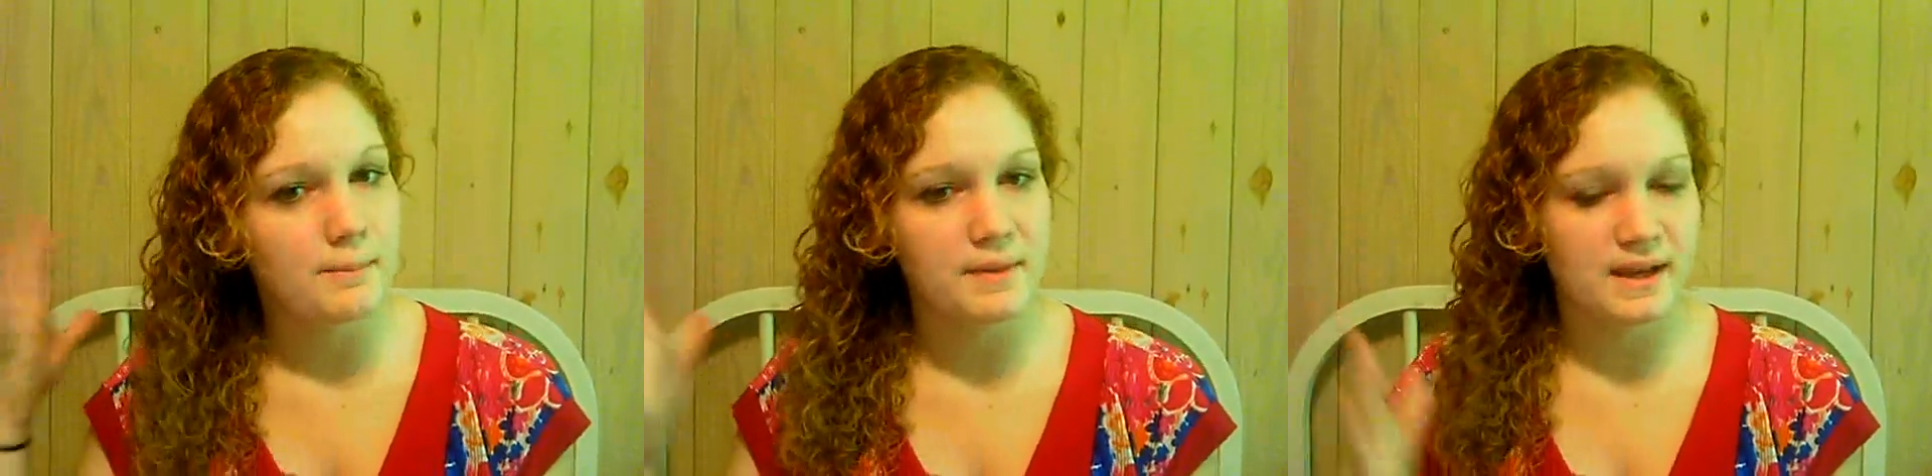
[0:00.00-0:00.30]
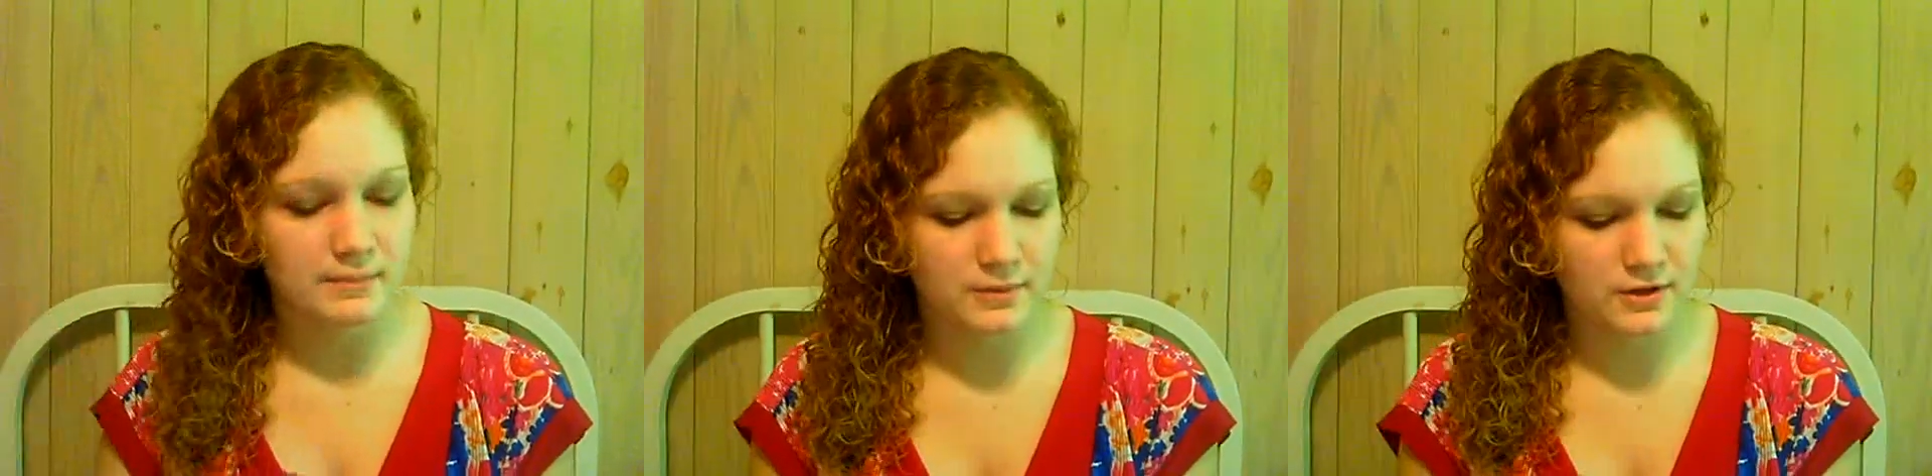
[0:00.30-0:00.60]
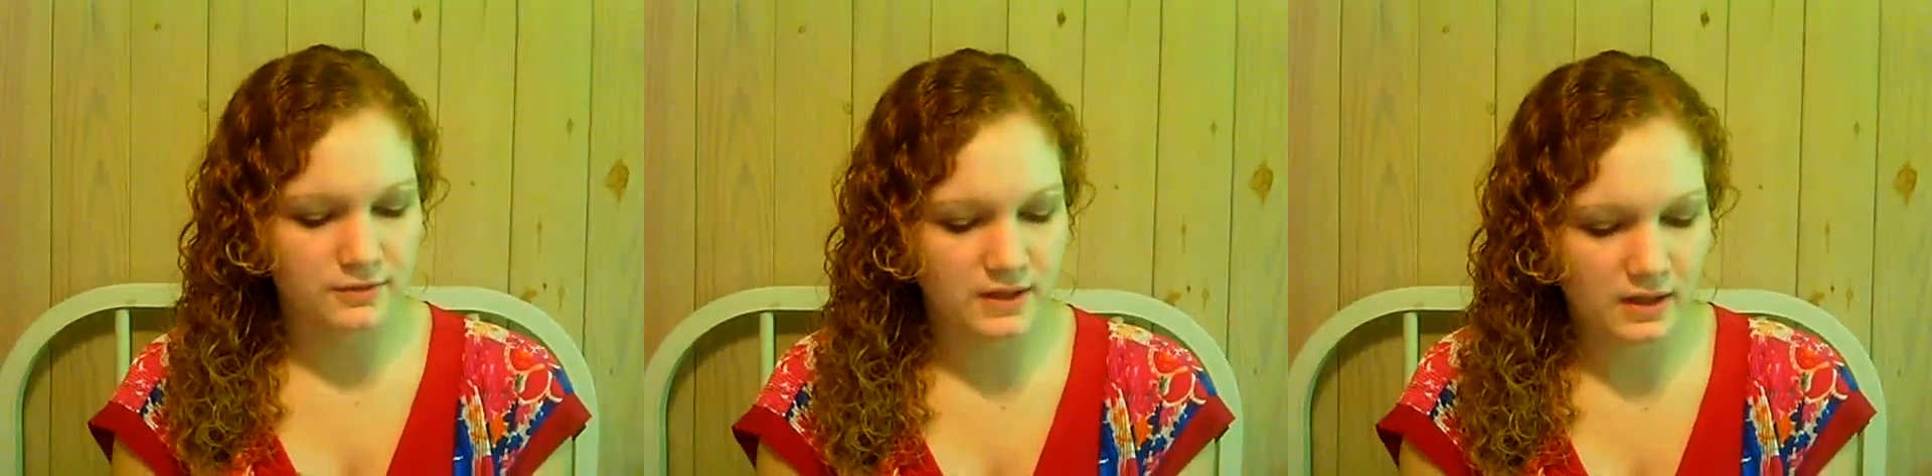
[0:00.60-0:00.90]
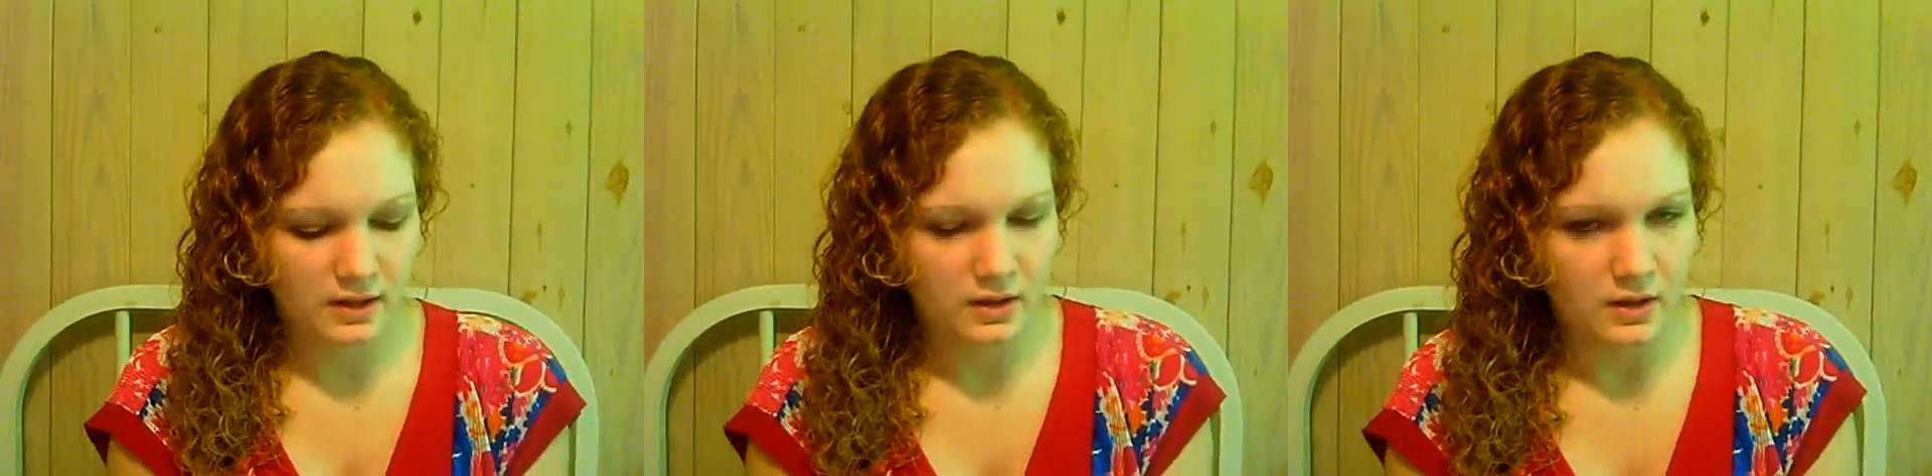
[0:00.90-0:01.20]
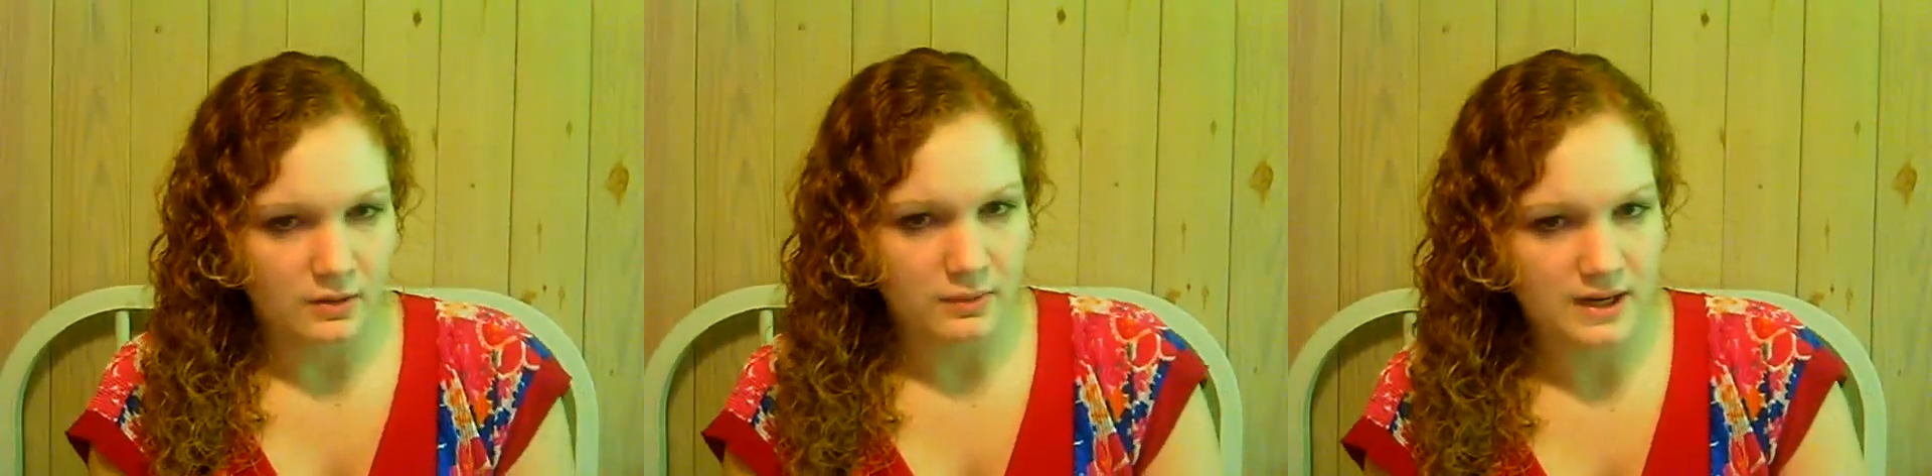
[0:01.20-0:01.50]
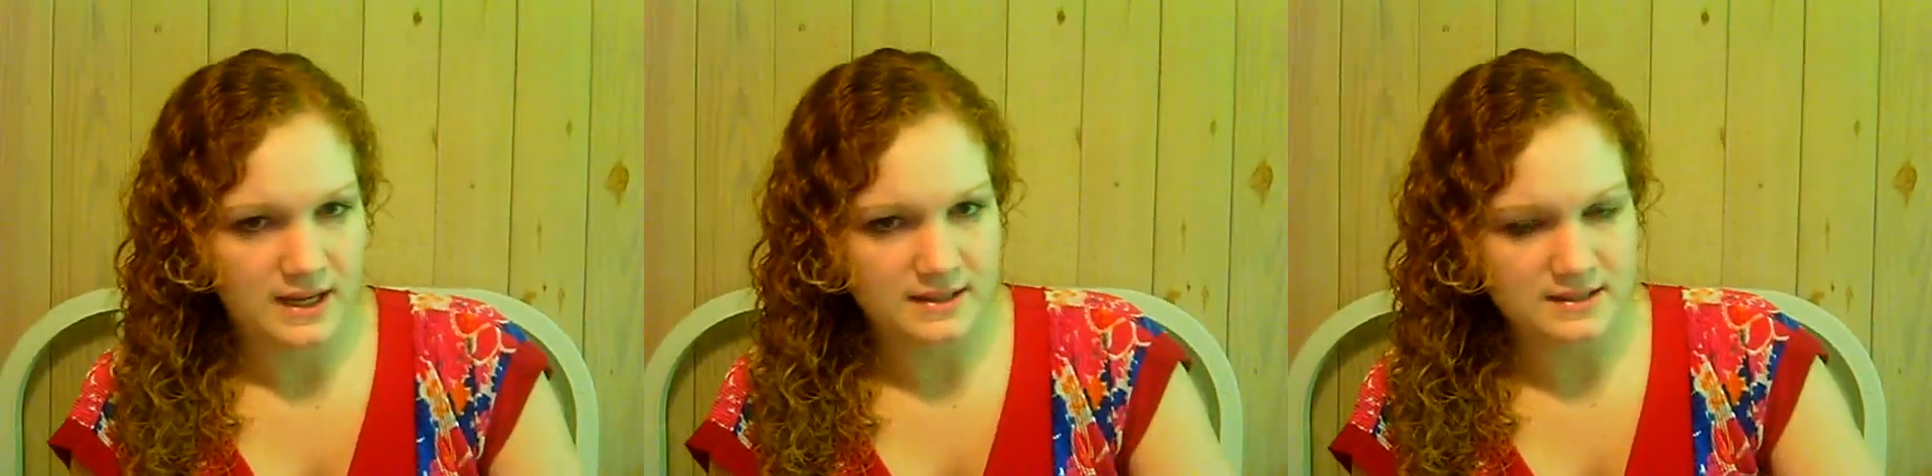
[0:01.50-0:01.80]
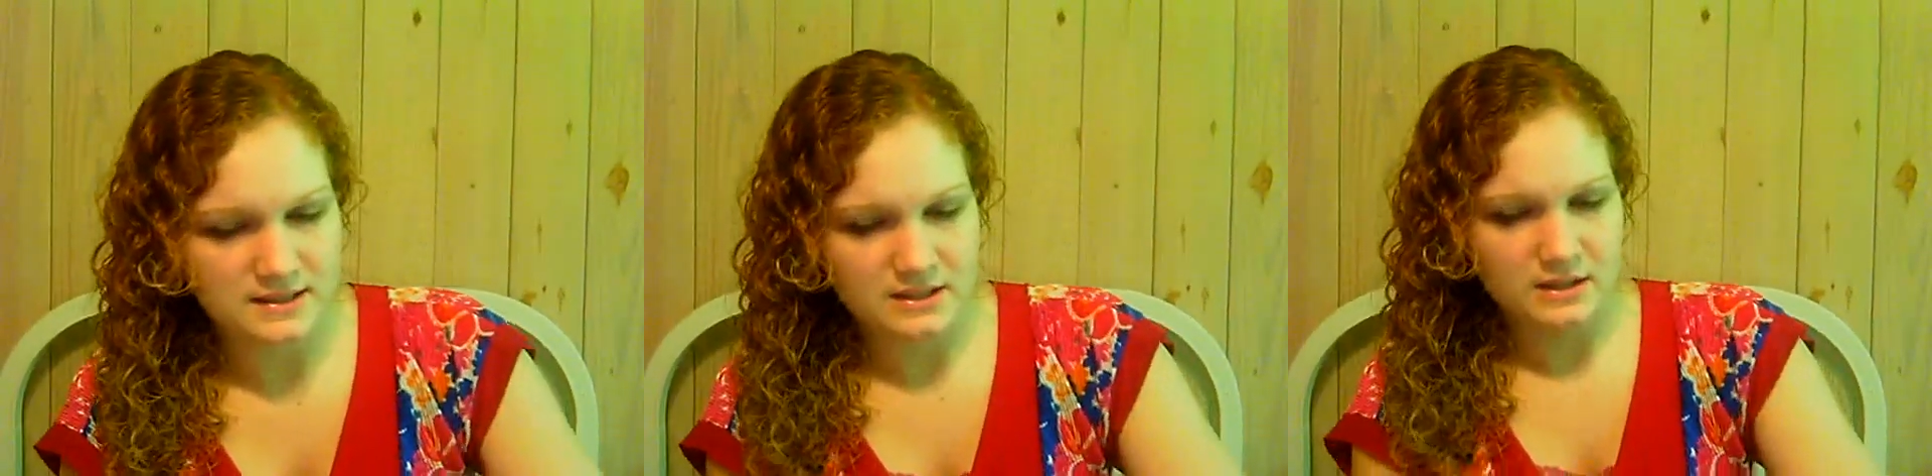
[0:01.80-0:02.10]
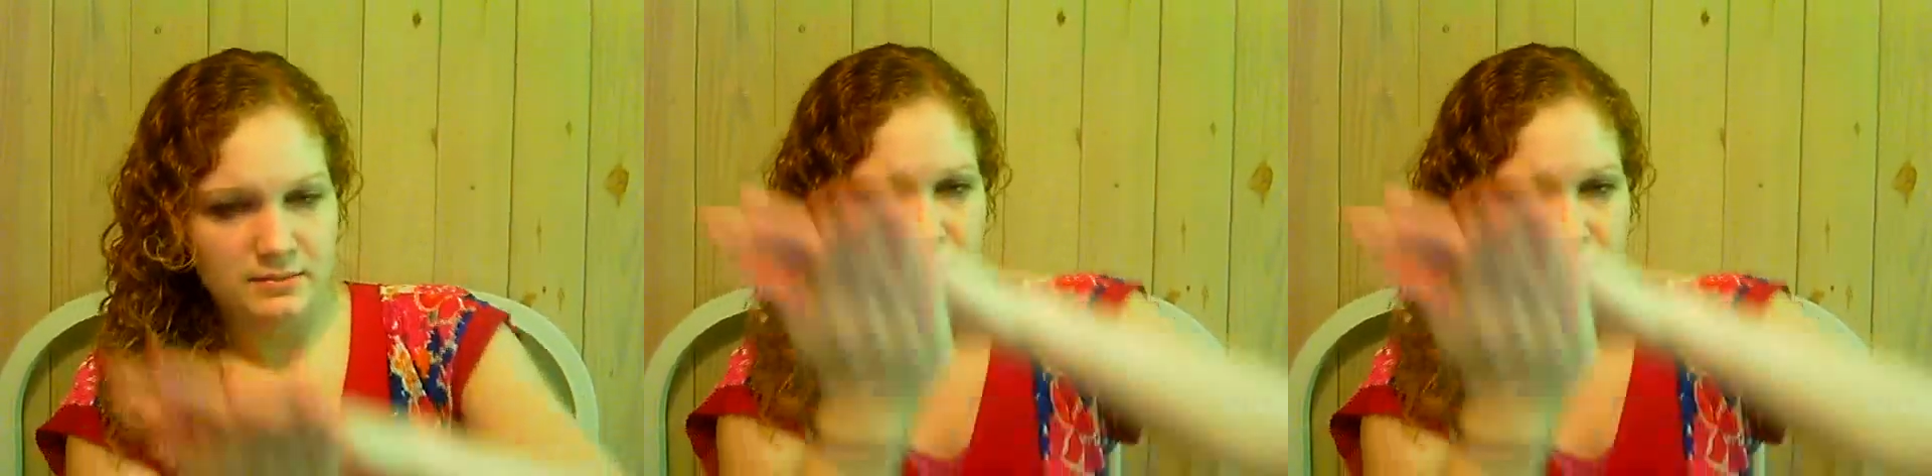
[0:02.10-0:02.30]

big and poofy when I had this in there.